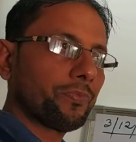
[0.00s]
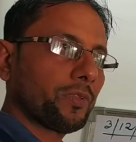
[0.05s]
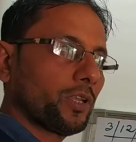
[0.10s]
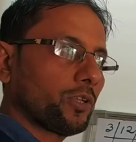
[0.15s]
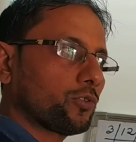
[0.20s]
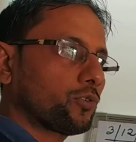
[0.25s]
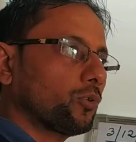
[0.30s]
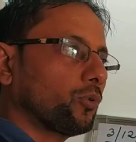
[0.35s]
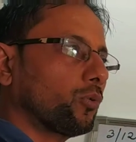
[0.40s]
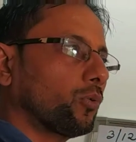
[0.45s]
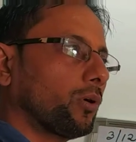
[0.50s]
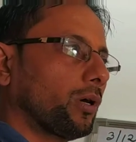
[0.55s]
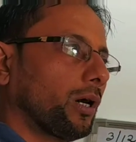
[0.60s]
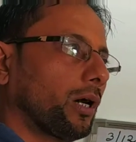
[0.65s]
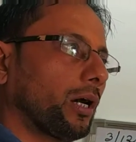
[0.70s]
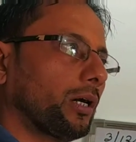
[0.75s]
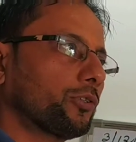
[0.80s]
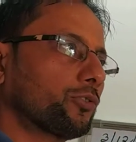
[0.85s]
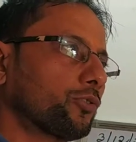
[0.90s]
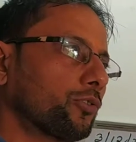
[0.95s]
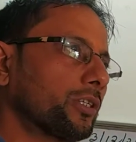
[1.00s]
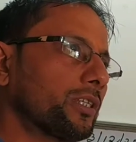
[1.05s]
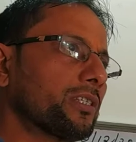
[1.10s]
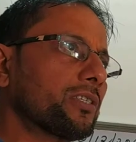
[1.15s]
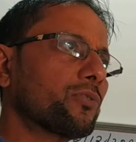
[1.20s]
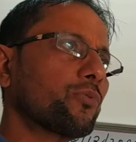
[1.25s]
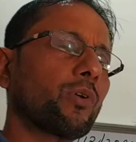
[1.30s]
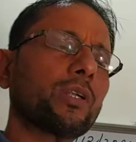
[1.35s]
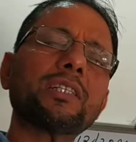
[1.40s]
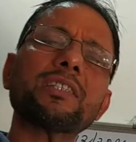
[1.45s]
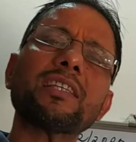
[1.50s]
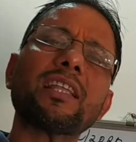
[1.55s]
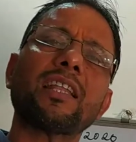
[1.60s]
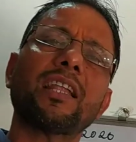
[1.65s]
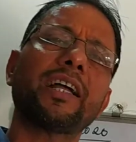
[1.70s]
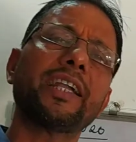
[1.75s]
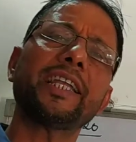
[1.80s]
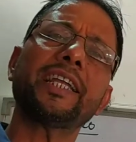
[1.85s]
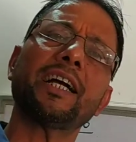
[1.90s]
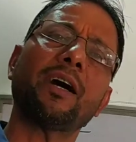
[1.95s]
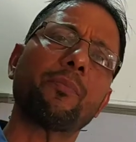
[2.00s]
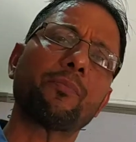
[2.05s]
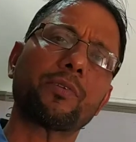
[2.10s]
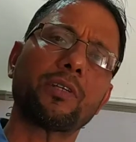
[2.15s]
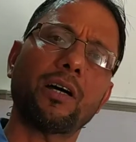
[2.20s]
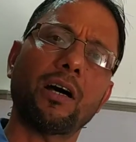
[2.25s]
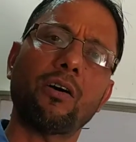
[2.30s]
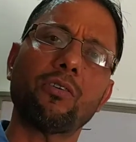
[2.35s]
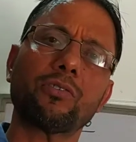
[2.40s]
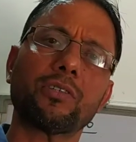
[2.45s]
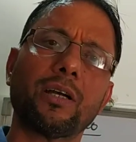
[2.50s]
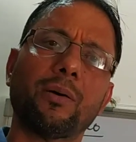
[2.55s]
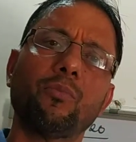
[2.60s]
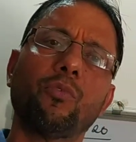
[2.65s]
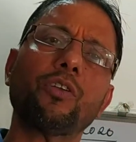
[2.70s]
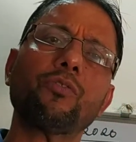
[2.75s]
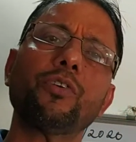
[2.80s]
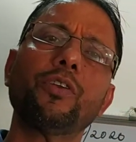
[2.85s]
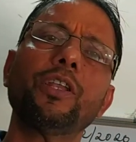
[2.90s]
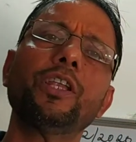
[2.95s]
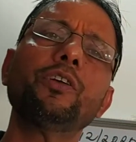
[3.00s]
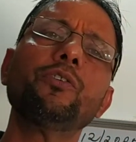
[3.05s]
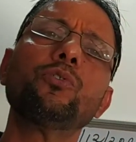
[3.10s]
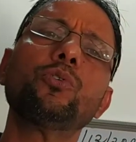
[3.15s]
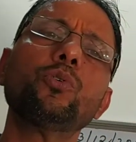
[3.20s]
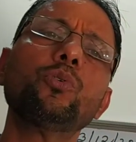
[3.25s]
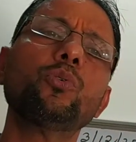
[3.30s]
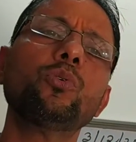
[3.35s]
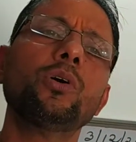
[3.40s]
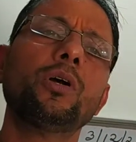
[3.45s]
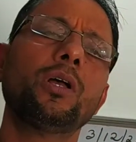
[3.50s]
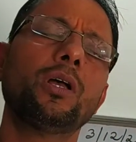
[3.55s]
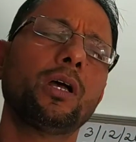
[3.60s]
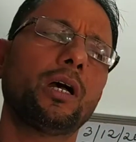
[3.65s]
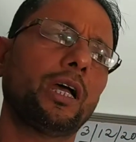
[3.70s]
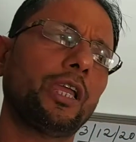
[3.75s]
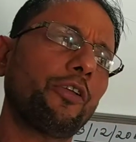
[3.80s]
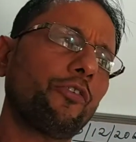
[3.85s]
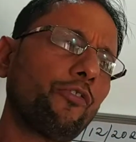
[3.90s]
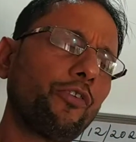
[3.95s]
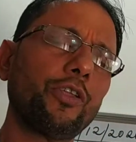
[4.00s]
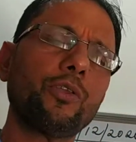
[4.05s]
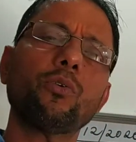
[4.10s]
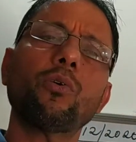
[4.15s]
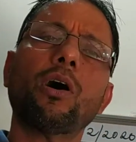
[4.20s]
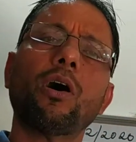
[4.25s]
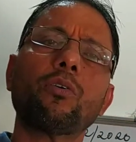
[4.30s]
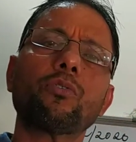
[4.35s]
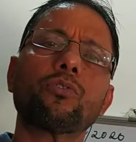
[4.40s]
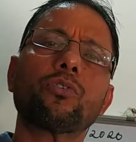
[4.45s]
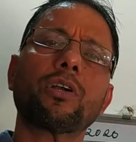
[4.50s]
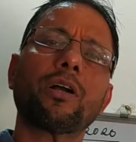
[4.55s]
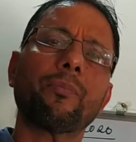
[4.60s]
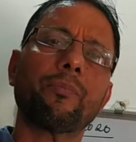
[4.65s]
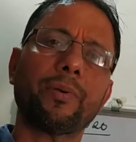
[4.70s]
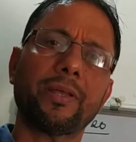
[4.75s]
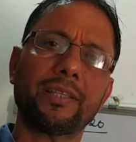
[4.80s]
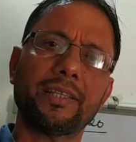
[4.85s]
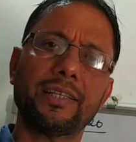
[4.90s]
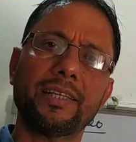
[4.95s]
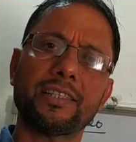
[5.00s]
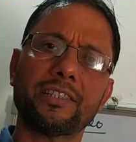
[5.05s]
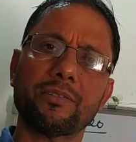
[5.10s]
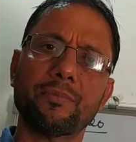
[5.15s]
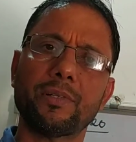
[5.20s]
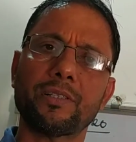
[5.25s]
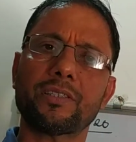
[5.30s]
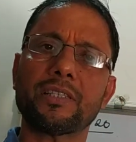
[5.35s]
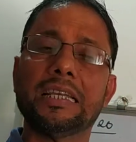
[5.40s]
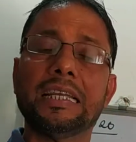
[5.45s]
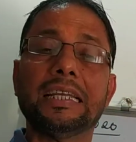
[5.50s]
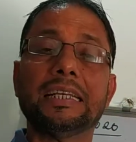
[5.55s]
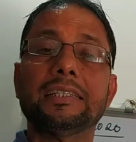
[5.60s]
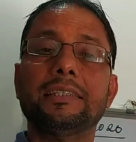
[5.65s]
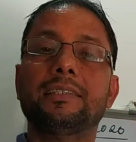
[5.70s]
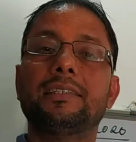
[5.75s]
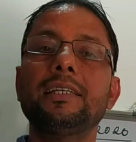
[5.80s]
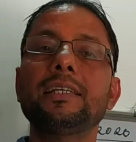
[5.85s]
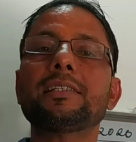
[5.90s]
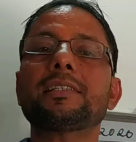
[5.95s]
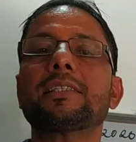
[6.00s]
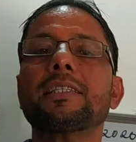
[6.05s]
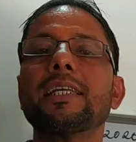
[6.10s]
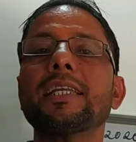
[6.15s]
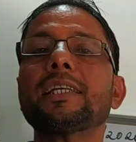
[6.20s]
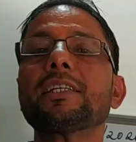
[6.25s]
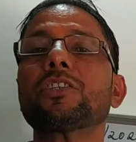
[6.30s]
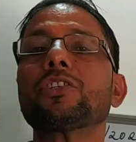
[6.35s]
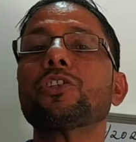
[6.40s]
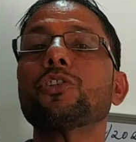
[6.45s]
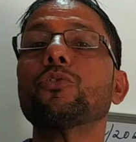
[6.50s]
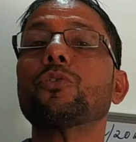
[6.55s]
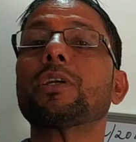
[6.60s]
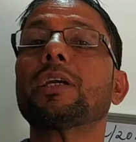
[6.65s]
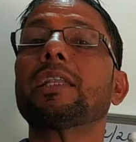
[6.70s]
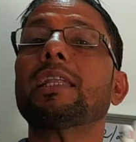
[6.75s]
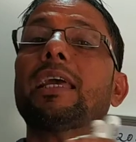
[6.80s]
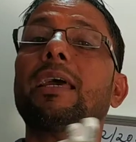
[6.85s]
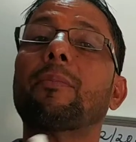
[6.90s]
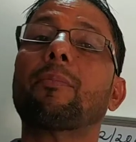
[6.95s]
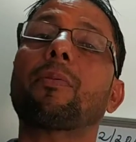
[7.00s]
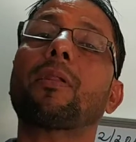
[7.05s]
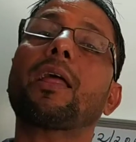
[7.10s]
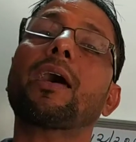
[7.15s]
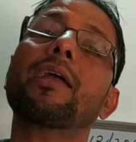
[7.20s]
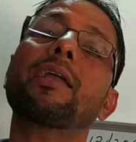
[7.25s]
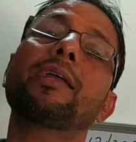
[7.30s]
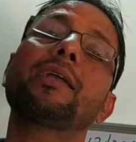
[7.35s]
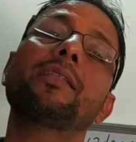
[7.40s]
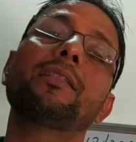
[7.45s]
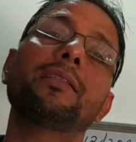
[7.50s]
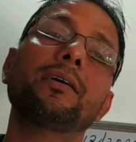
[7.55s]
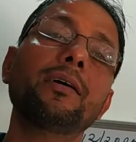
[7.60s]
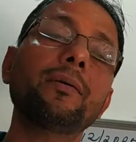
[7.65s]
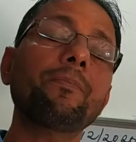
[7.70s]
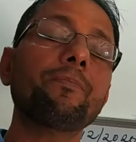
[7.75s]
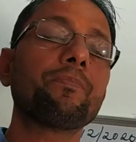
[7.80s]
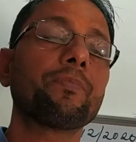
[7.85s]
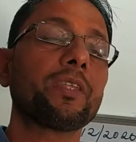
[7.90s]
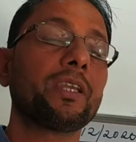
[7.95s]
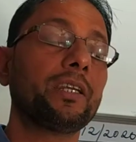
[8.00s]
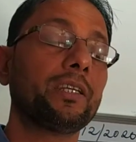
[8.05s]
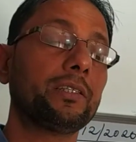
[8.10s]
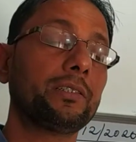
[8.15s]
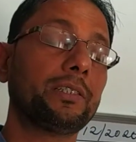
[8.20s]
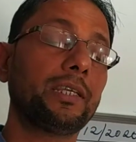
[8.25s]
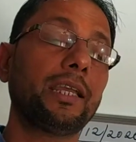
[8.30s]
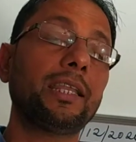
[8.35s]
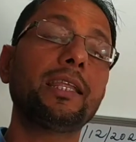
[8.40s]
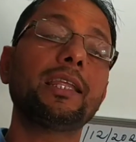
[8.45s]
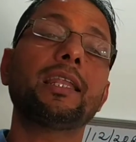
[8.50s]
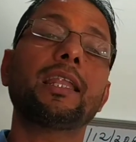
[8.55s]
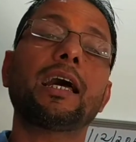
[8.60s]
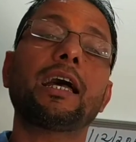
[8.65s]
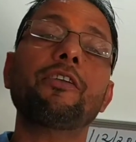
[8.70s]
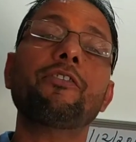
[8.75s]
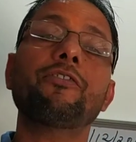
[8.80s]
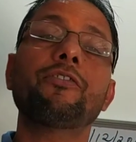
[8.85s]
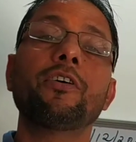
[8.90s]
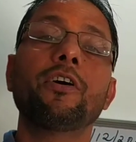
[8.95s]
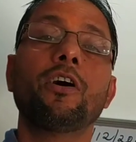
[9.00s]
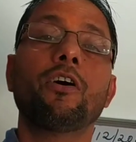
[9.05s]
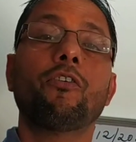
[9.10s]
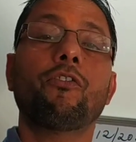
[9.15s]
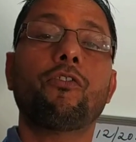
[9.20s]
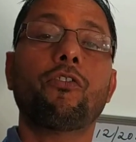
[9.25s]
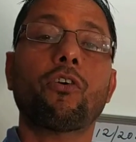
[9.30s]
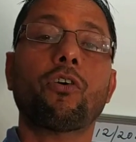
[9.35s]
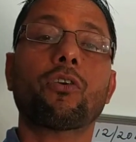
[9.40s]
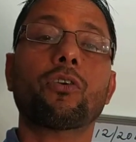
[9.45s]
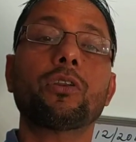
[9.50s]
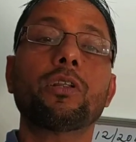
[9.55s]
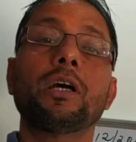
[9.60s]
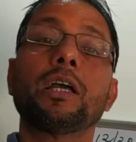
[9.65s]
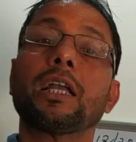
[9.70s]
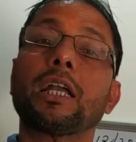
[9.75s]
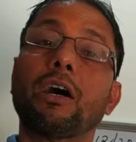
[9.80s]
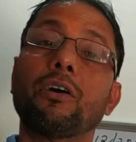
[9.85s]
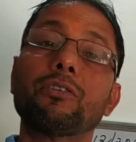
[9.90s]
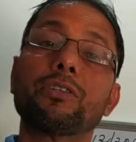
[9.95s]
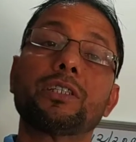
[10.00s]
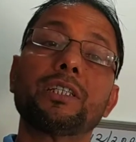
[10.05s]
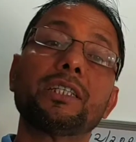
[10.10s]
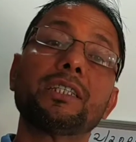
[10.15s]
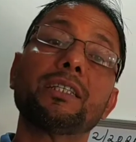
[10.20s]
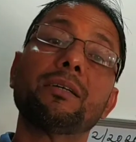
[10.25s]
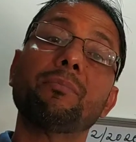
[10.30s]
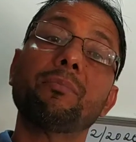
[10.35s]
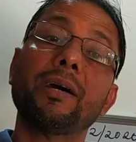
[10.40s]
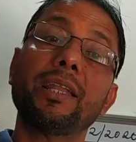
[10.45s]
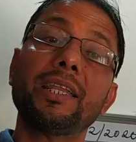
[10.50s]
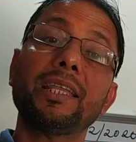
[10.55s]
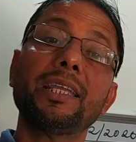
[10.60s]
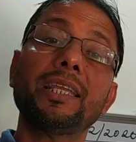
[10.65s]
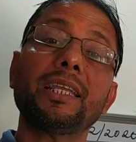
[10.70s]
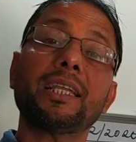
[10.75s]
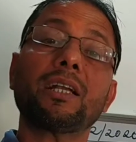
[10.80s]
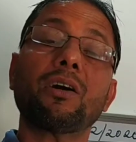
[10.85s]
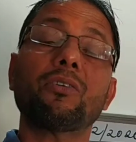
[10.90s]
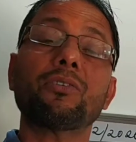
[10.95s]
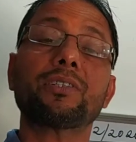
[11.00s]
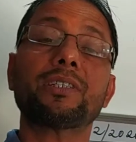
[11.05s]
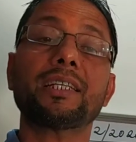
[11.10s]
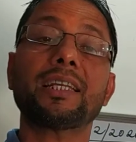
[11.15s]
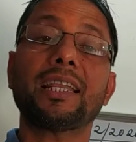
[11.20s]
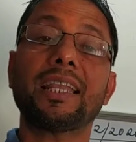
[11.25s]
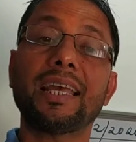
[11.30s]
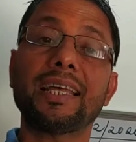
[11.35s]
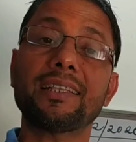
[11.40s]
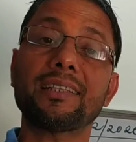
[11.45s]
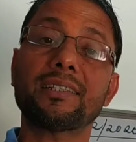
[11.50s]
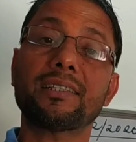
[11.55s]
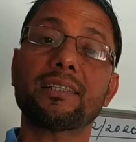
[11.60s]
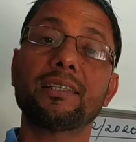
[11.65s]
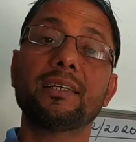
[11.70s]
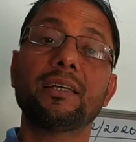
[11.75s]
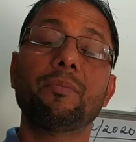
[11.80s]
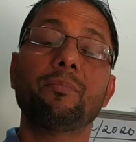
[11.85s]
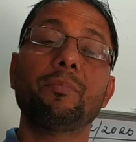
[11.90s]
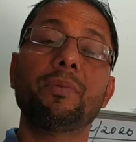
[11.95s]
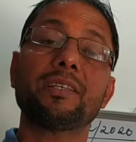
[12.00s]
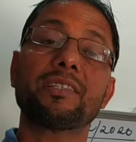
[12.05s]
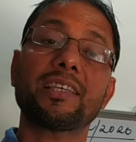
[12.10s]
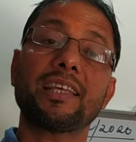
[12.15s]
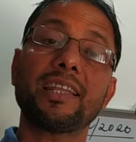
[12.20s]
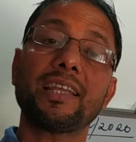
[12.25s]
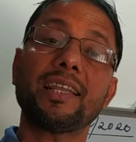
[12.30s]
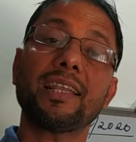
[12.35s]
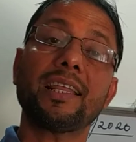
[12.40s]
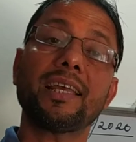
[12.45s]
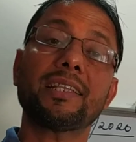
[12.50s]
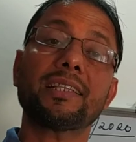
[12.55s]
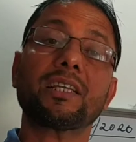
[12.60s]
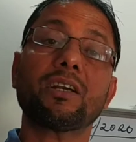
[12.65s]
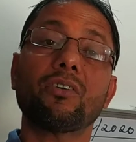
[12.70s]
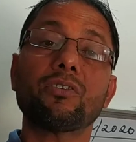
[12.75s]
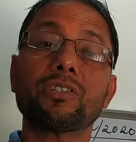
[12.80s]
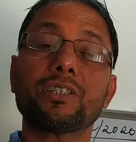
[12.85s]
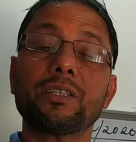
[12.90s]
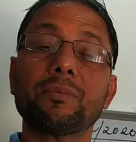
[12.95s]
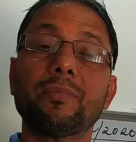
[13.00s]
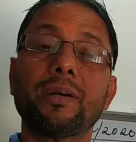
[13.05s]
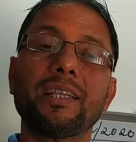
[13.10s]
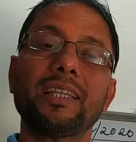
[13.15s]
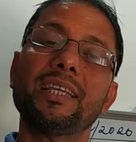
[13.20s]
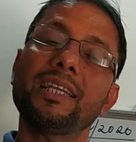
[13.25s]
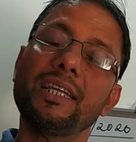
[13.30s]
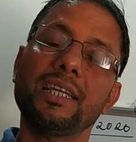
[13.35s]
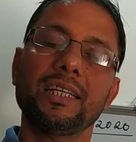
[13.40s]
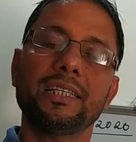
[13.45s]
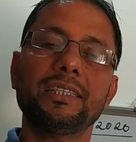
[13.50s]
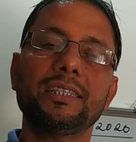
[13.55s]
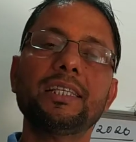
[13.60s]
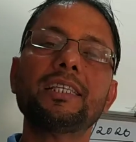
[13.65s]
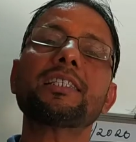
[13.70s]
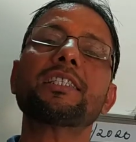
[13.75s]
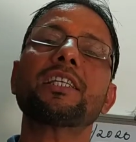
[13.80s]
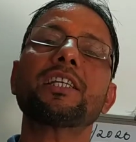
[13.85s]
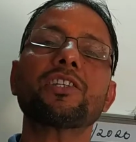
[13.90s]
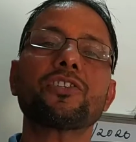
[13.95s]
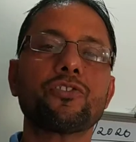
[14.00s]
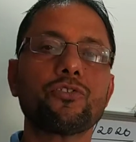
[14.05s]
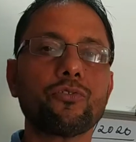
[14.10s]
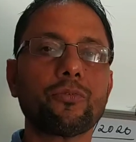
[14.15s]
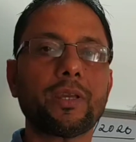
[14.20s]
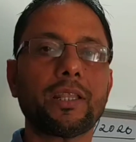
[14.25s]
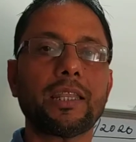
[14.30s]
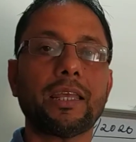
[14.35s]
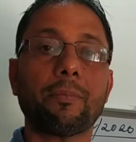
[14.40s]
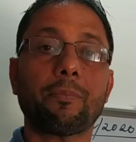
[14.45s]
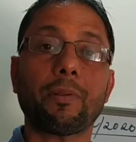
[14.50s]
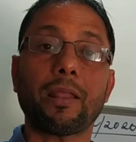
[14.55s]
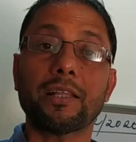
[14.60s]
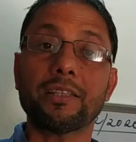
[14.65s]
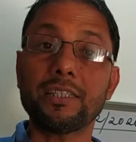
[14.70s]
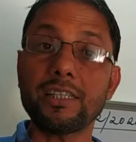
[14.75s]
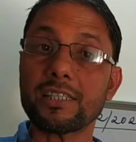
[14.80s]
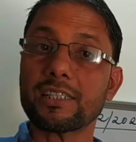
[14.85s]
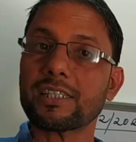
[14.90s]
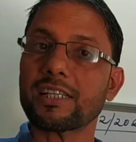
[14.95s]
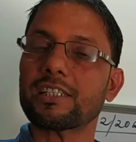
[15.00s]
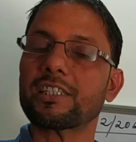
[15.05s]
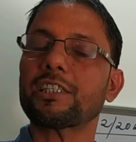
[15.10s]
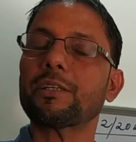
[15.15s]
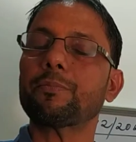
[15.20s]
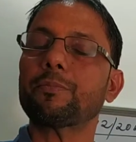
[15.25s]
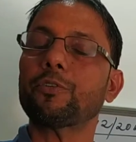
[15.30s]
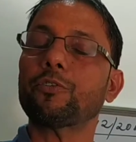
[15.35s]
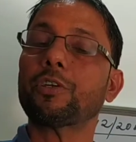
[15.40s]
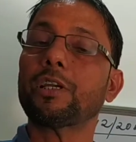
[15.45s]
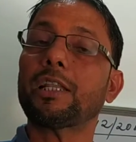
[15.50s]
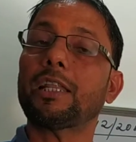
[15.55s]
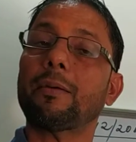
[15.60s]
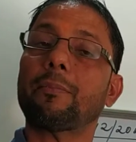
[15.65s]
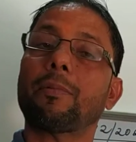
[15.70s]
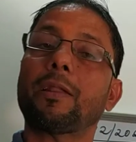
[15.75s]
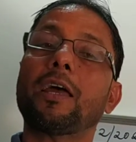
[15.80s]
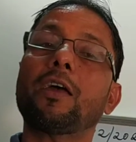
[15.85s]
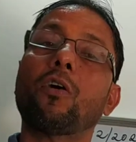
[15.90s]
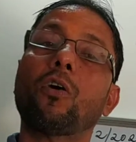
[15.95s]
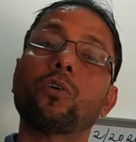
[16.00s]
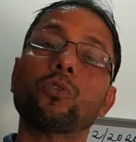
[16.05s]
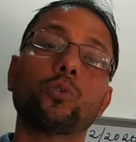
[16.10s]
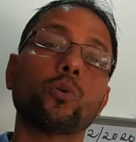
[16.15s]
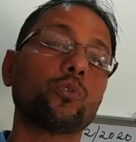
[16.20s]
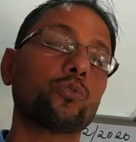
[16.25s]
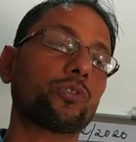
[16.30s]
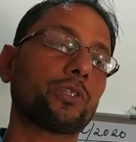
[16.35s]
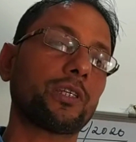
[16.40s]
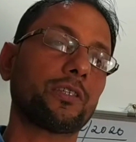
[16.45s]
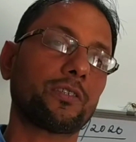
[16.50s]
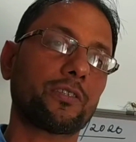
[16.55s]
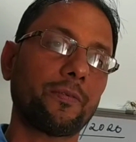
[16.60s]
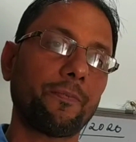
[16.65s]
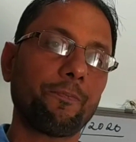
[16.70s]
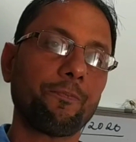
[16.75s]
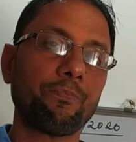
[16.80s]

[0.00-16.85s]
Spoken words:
So students, what is the learning outcome? What will you do if we know how to compare the decimals? These things you can apply in the daily life for counting the money, counting length, measuring length, counting money. These things you can apply. This concept you can apply on those things.